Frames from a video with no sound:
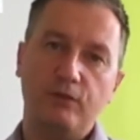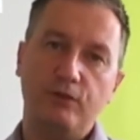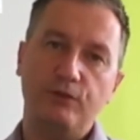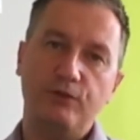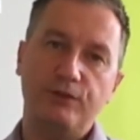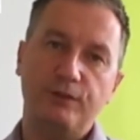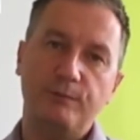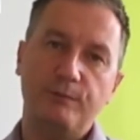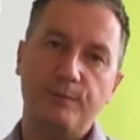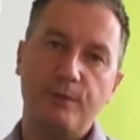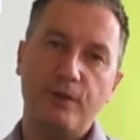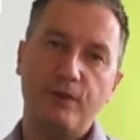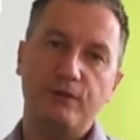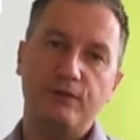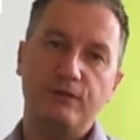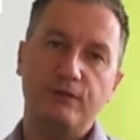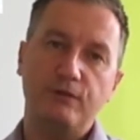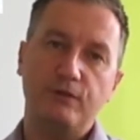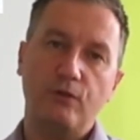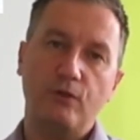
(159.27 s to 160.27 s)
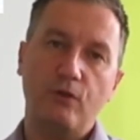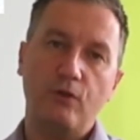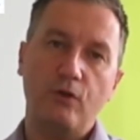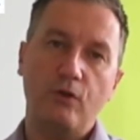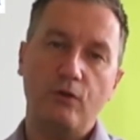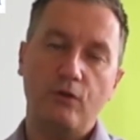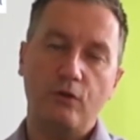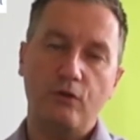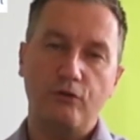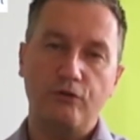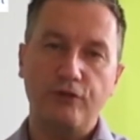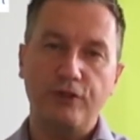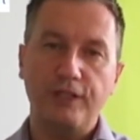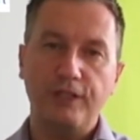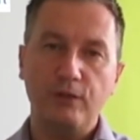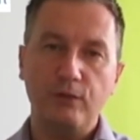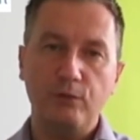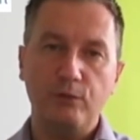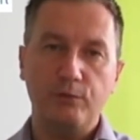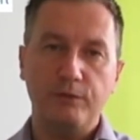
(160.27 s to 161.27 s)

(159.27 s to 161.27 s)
using bus or rail,